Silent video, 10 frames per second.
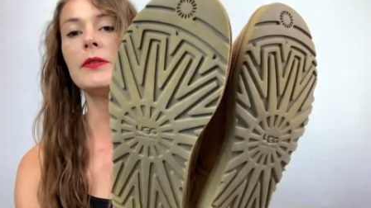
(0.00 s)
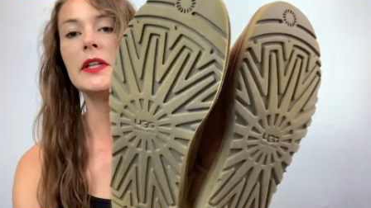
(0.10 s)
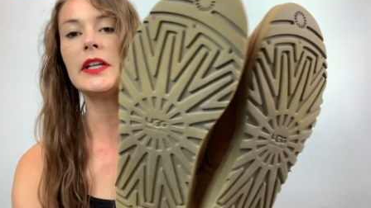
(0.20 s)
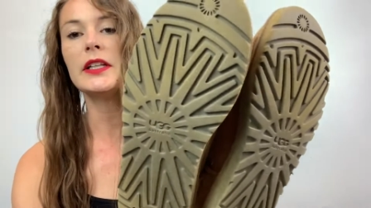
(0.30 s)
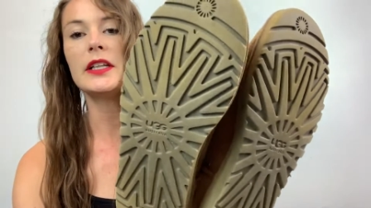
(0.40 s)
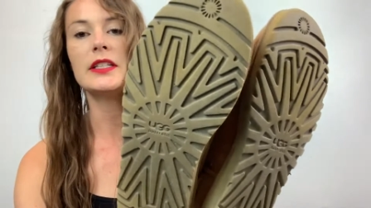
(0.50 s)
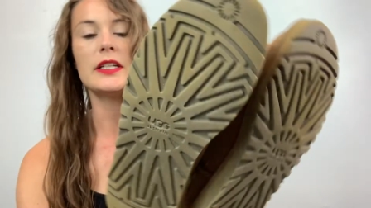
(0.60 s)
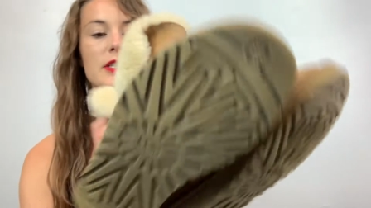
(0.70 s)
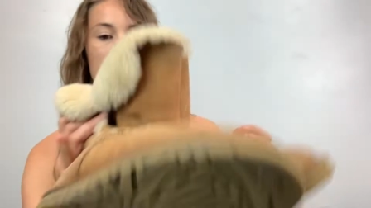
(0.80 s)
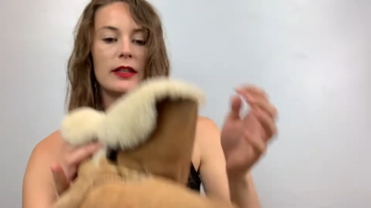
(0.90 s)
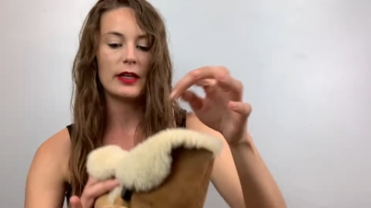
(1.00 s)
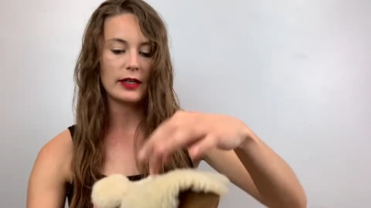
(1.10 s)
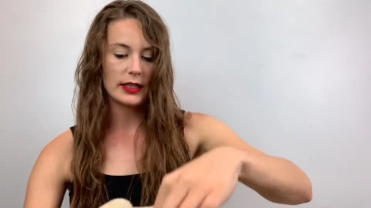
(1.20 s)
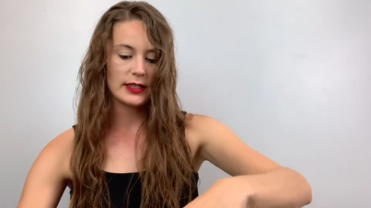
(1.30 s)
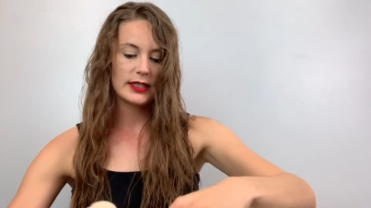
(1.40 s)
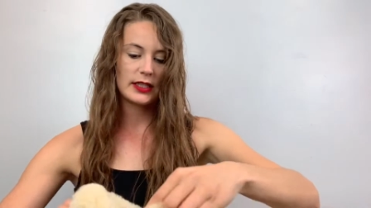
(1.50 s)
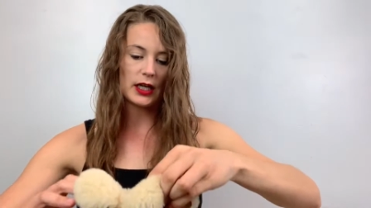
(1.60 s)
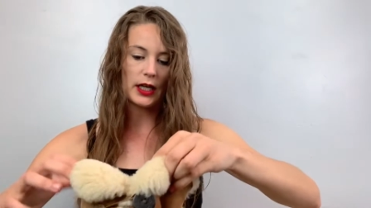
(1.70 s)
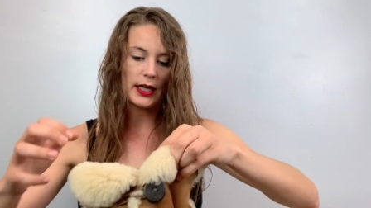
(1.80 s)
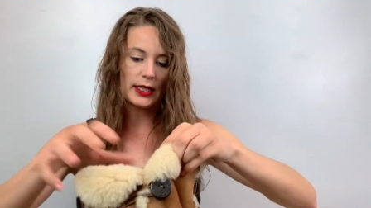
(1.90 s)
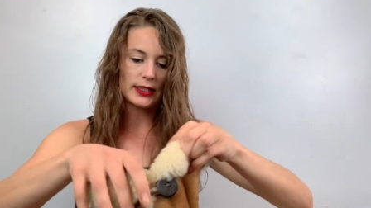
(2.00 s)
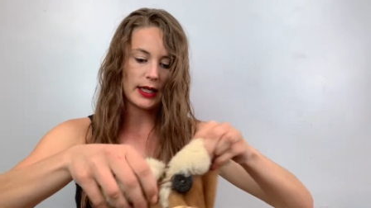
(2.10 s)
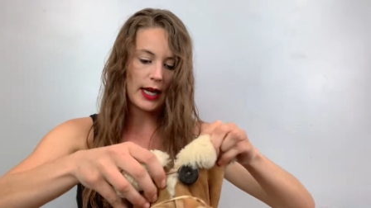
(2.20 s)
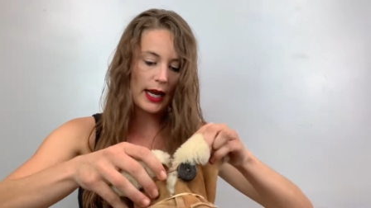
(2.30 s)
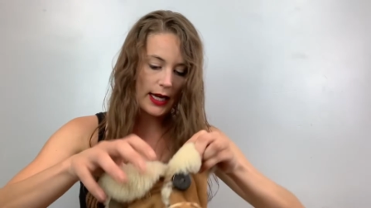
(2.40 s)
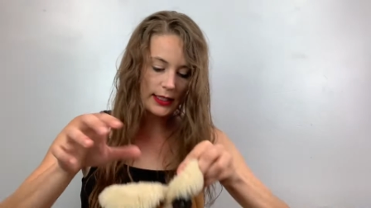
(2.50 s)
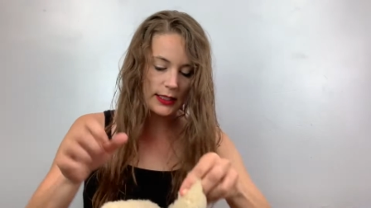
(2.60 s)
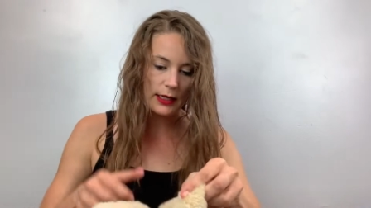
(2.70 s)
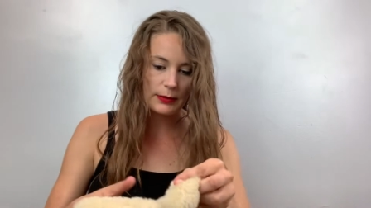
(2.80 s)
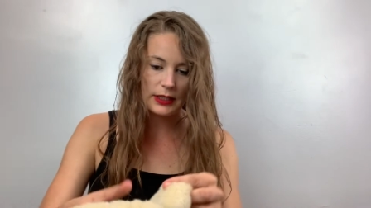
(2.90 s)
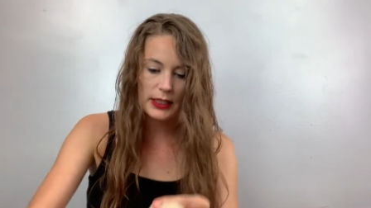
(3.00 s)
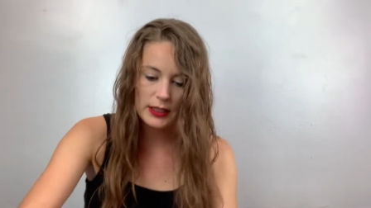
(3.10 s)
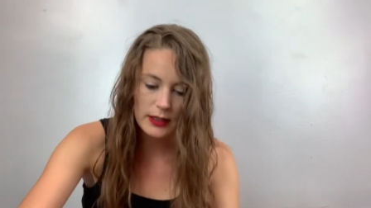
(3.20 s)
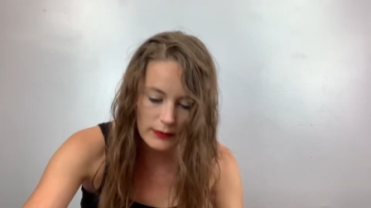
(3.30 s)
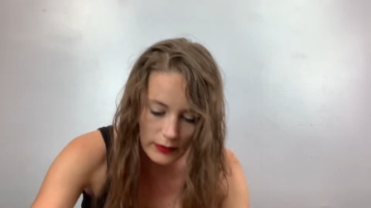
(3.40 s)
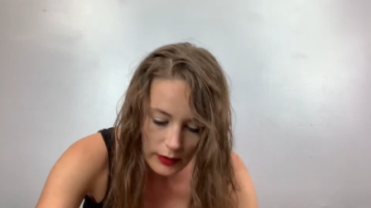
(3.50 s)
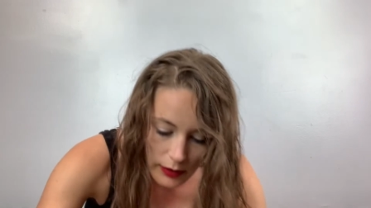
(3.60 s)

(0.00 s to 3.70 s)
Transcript: really good condition. They're a size 8, I believe.